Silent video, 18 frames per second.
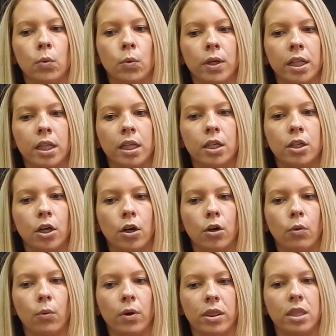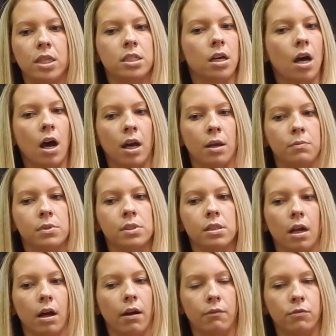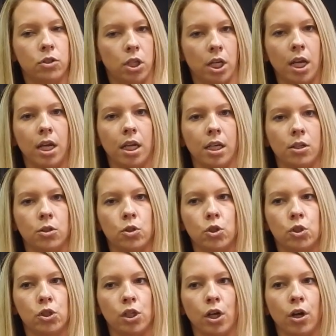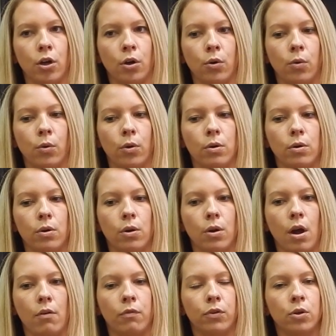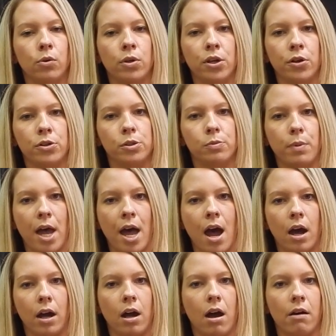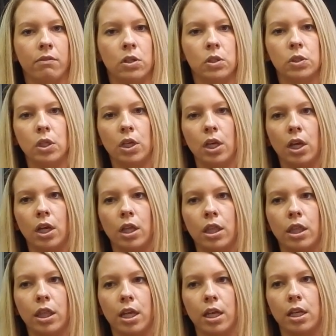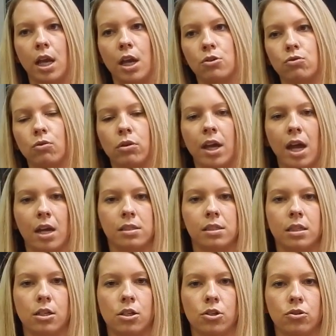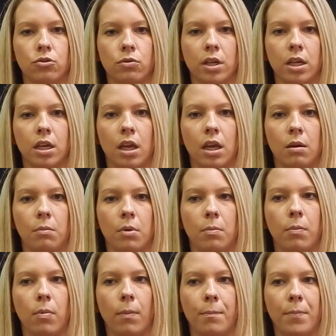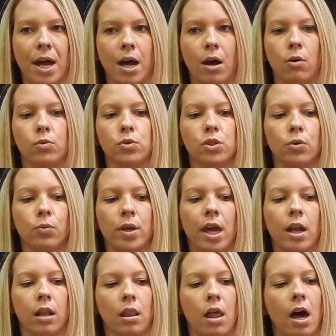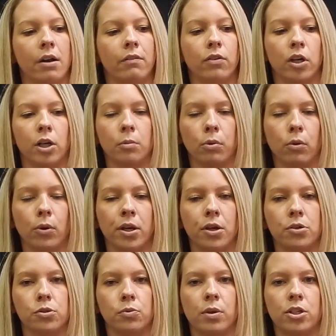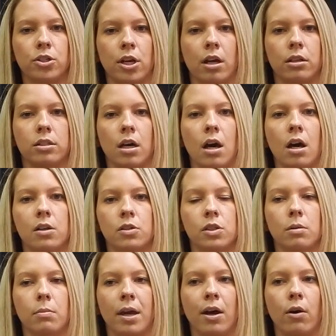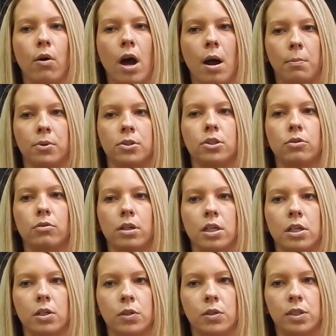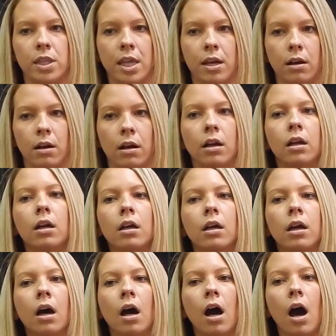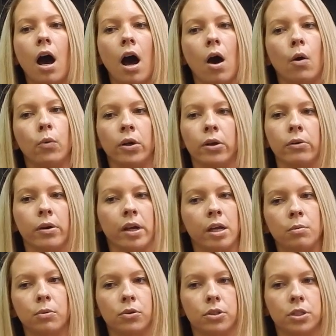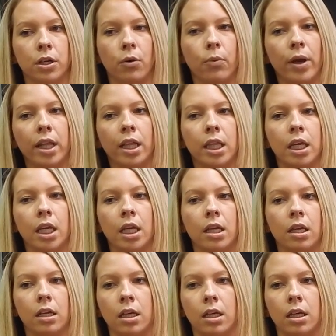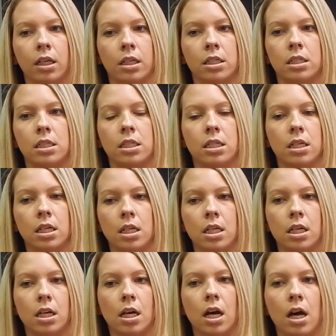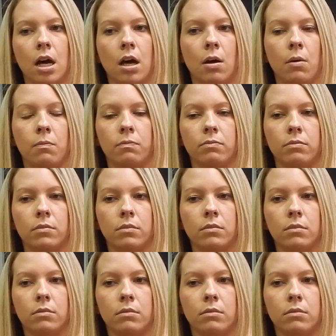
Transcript: really go with the times of change. So, a few years back, obviously, the natural gas industry came about, so we had a lot of our employers reach out to us about opportunities there. Uh, we were able to quickly and um,